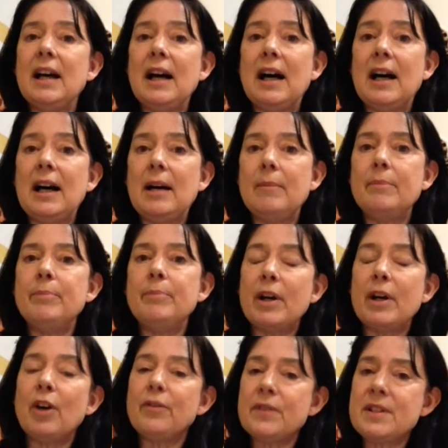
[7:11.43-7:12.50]
But
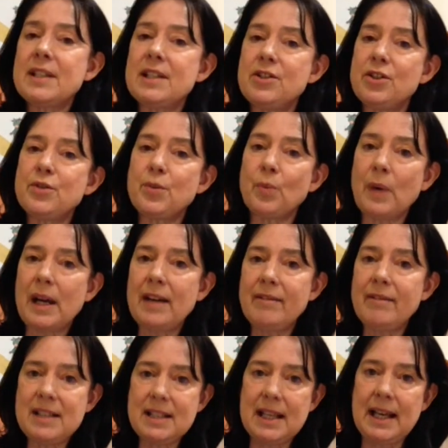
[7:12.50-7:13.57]
obviously due to wear
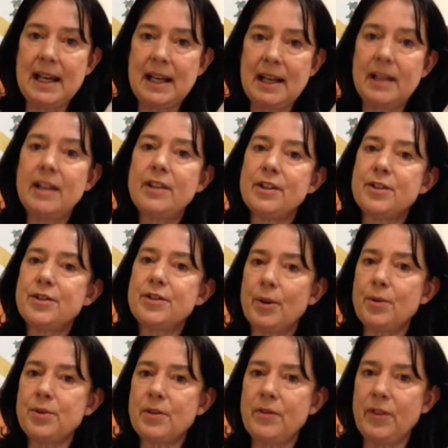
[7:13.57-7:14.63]
and tear, the
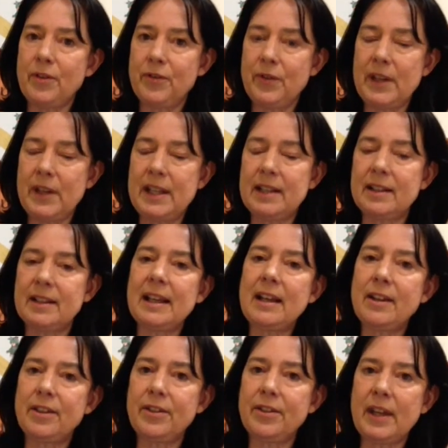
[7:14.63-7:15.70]
soles of the feet can
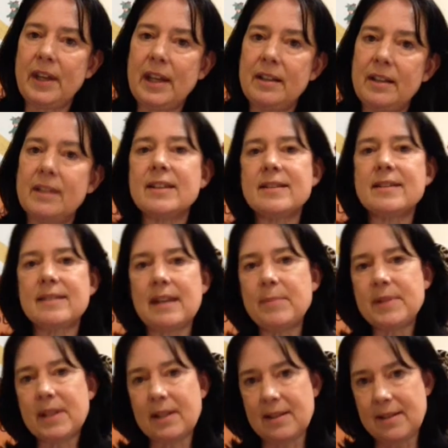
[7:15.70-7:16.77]
get thin, the
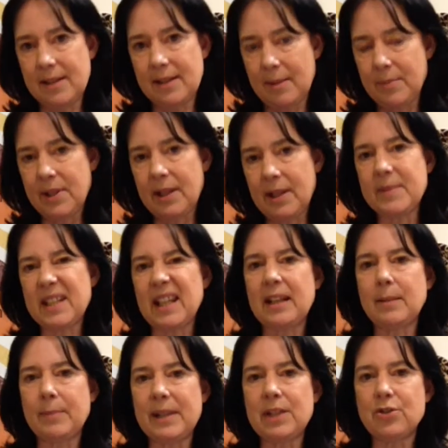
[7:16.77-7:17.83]
zips can sometimes get
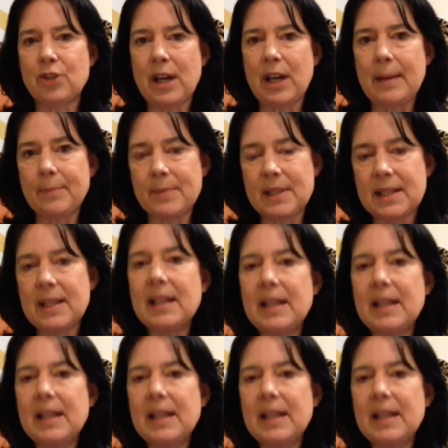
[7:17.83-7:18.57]
a bit jammed.